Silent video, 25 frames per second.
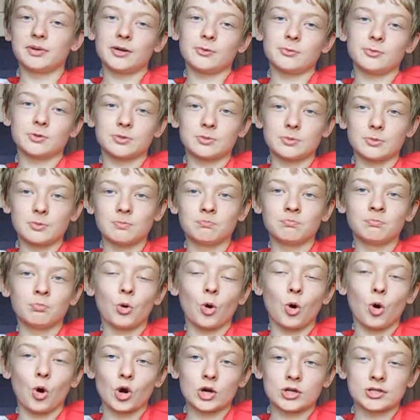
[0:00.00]
but it was
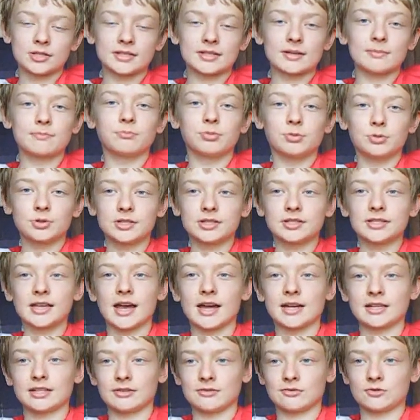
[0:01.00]
more a simple
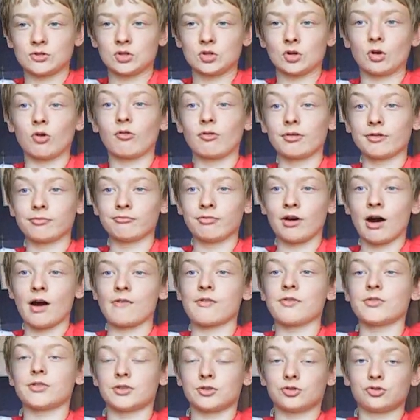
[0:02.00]
detective story
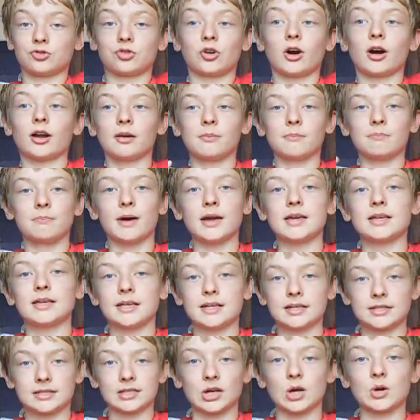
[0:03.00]
rather than trying to
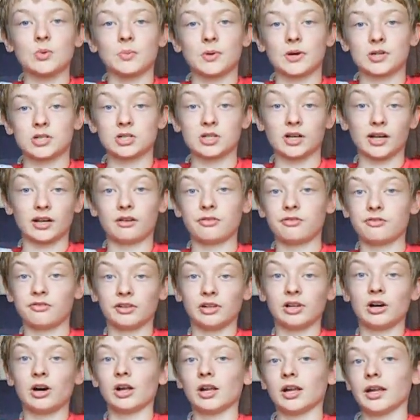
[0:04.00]
make it so much like a
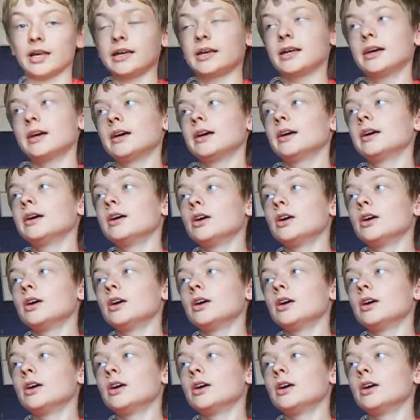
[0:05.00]
finale,